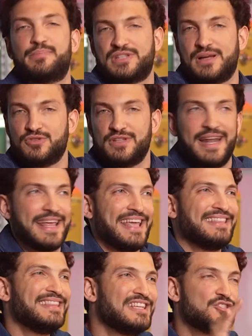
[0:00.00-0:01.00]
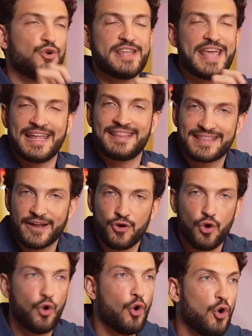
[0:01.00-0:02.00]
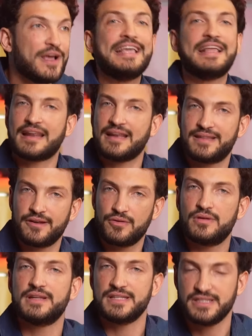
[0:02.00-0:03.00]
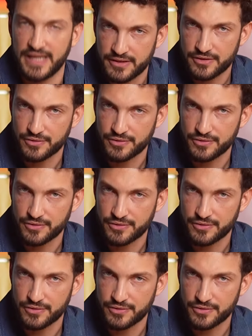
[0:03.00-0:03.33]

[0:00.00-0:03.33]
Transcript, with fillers: we can basically say that they disorient or irritate the insects.